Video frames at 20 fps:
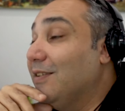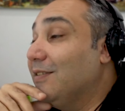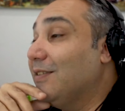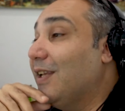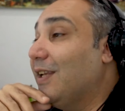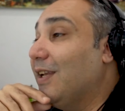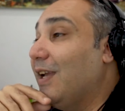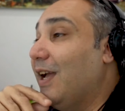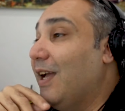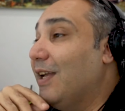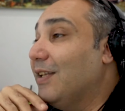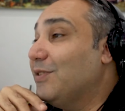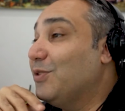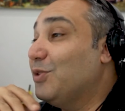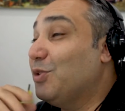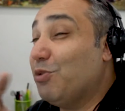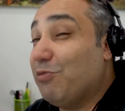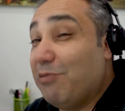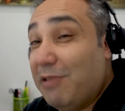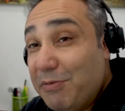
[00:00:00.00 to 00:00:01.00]
They had
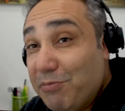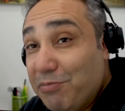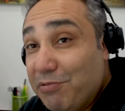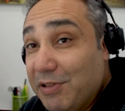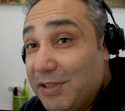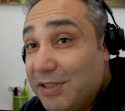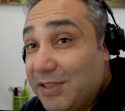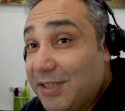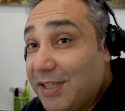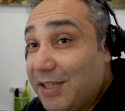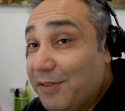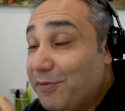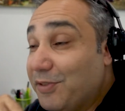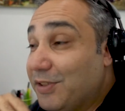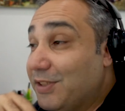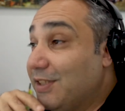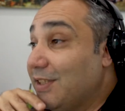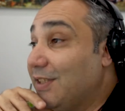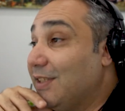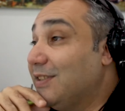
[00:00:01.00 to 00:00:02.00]
screen printing
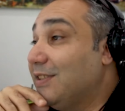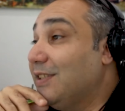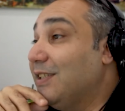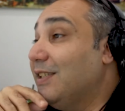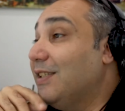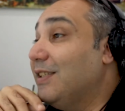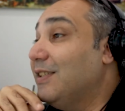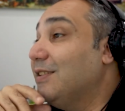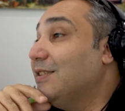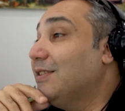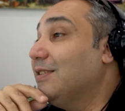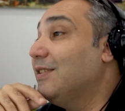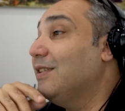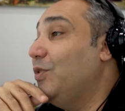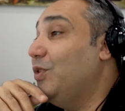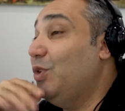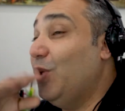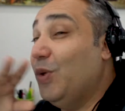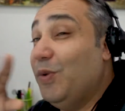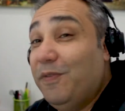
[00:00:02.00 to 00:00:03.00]
facilities,
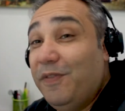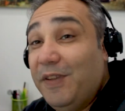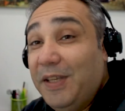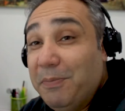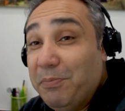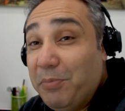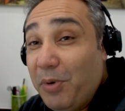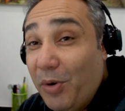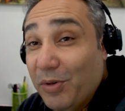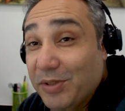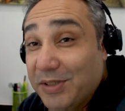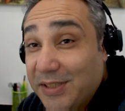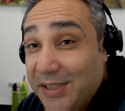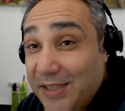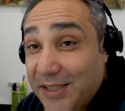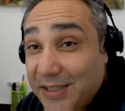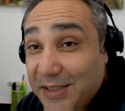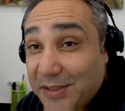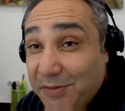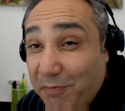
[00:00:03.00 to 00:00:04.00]
UV
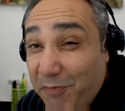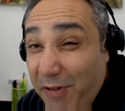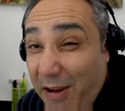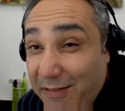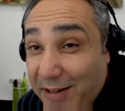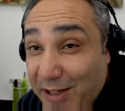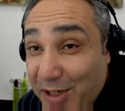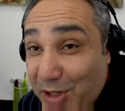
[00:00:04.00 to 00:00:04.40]
boxes, ferric